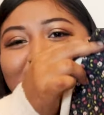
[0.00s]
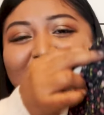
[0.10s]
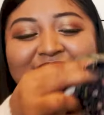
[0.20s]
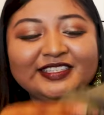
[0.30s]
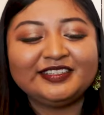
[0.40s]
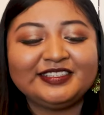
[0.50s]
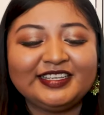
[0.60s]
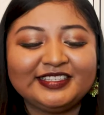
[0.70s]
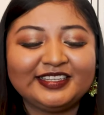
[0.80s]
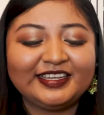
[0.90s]
my sister
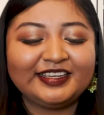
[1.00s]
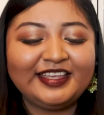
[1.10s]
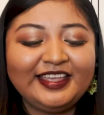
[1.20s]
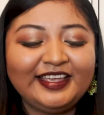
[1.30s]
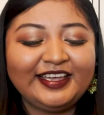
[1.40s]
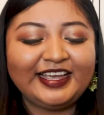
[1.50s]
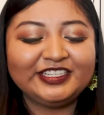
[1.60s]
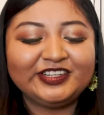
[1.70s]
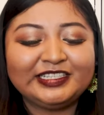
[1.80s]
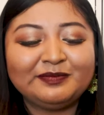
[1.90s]
says like I
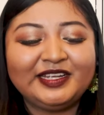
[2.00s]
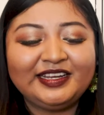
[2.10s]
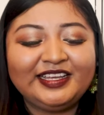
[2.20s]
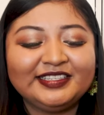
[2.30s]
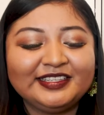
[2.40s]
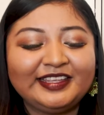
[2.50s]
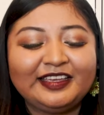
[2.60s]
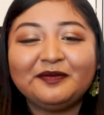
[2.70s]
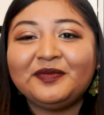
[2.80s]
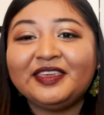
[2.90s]
dress my niece
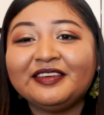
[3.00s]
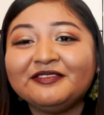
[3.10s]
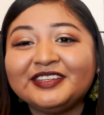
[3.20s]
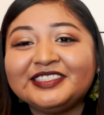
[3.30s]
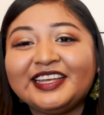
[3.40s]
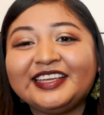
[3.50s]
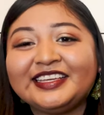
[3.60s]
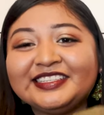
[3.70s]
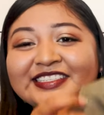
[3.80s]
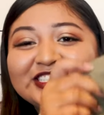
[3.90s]
like me, which I
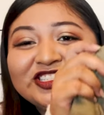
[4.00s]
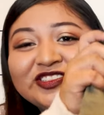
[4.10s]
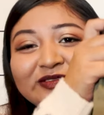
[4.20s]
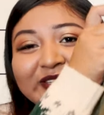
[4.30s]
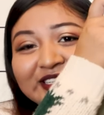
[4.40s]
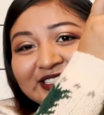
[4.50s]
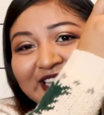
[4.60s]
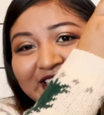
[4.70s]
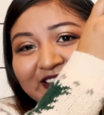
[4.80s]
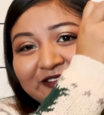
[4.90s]
guess is true because
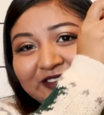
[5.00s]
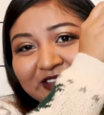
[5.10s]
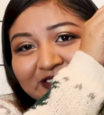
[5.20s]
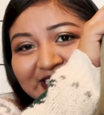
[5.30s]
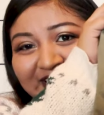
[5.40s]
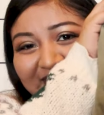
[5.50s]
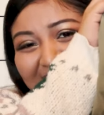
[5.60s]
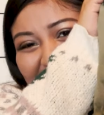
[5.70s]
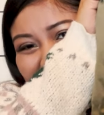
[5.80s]
I love clothes like these.